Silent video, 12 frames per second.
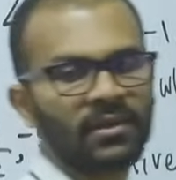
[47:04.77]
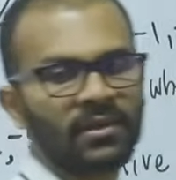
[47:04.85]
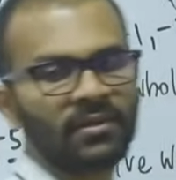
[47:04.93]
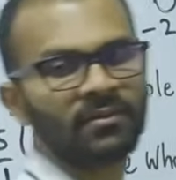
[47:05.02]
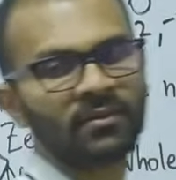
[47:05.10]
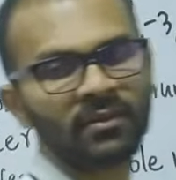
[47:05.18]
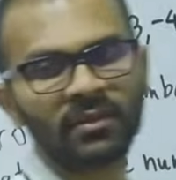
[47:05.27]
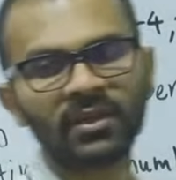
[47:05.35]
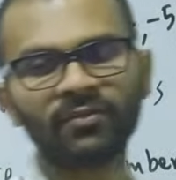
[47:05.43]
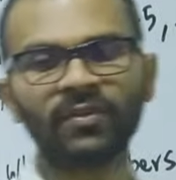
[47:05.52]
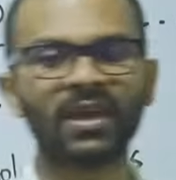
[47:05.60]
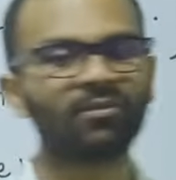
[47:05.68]
if we have
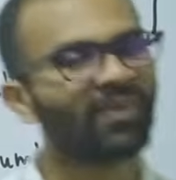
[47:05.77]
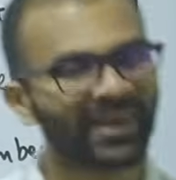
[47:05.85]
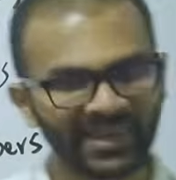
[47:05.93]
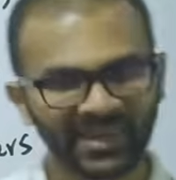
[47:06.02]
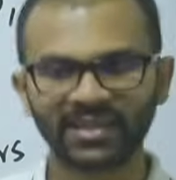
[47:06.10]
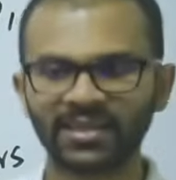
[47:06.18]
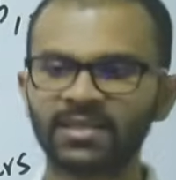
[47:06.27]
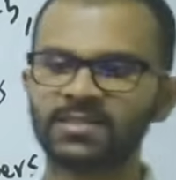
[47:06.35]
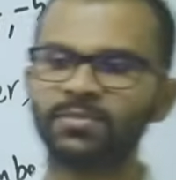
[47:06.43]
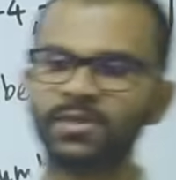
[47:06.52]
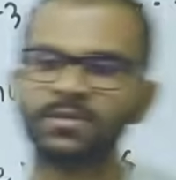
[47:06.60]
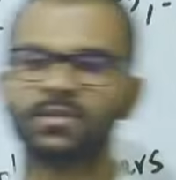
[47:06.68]
finite decimals,
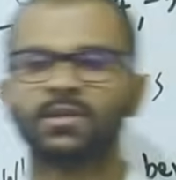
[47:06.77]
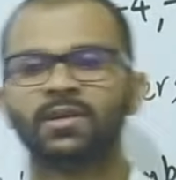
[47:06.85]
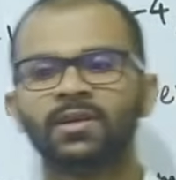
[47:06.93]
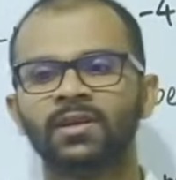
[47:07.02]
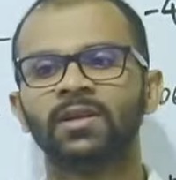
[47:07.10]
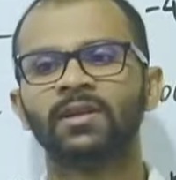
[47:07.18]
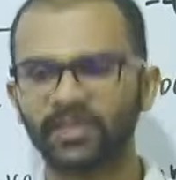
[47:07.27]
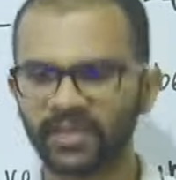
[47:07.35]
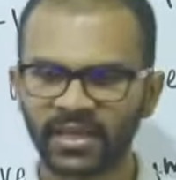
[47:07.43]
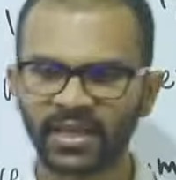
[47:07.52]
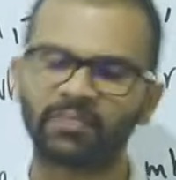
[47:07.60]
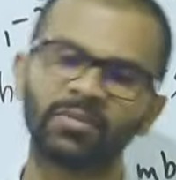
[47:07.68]
they can
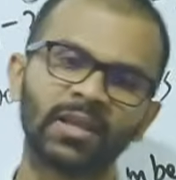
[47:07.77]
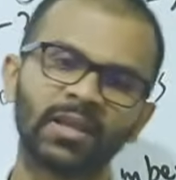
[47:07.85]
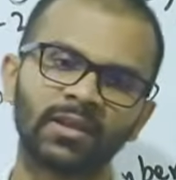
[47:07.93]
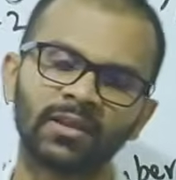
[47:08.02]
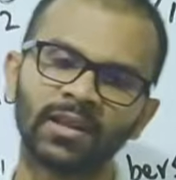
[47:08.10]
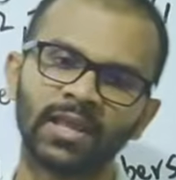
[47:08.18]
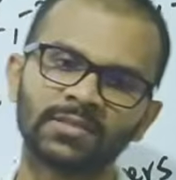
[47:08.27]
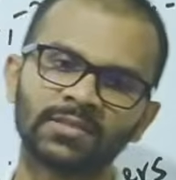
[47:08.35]
be written as